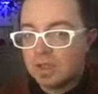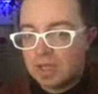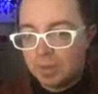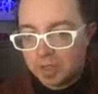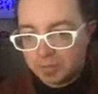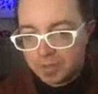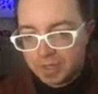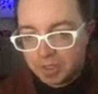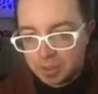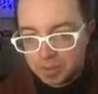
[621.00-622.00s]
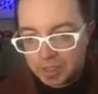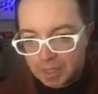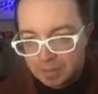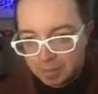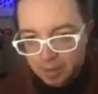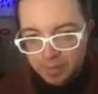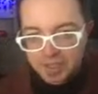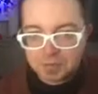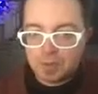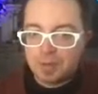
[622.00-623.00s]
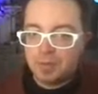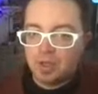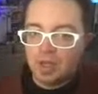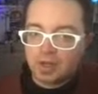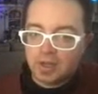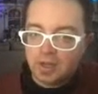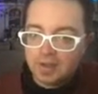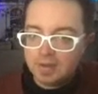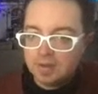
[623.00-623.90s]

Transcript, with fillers: right, we'll give Benny Goodman a couple more minutes while people log on.